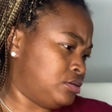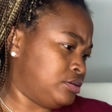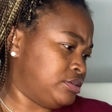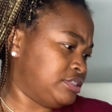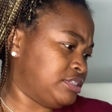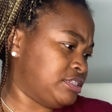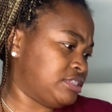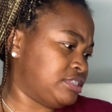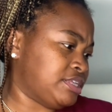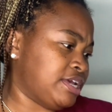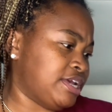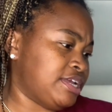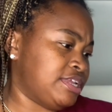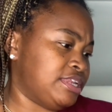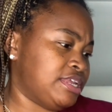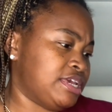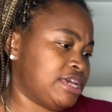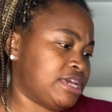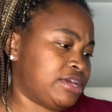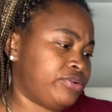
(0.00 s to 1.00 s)
Stay
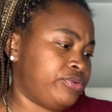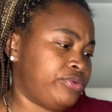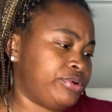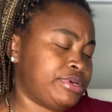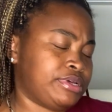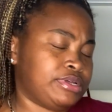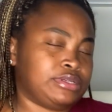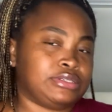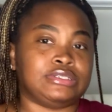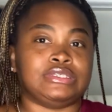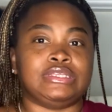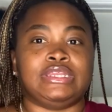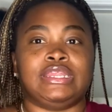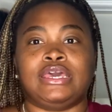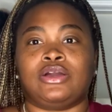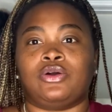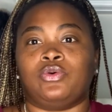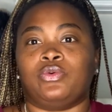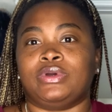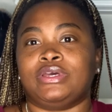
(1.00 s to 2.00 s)
Neck Wet. Neck
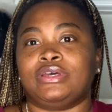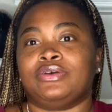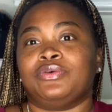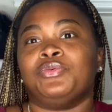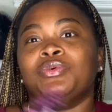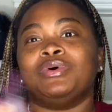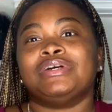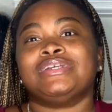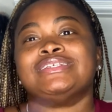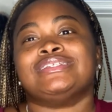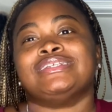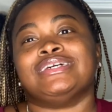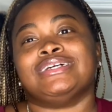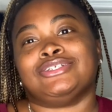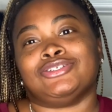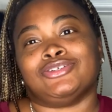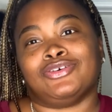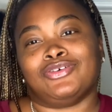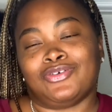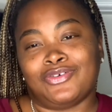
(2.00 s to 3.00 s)
Wet. What is that,
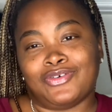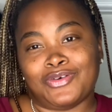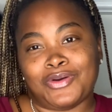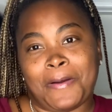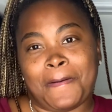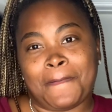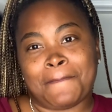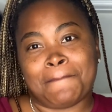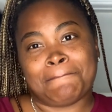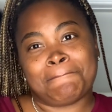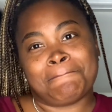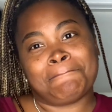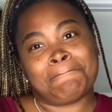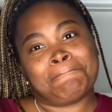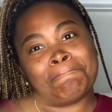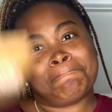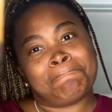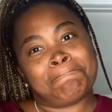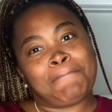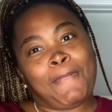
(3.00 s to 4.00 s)
y'all?
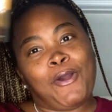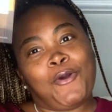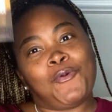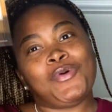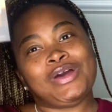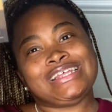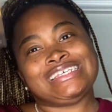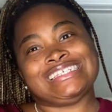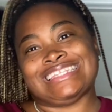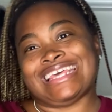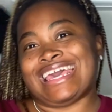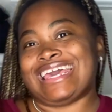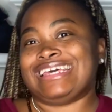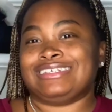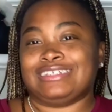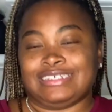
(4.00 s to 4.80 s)
What is that?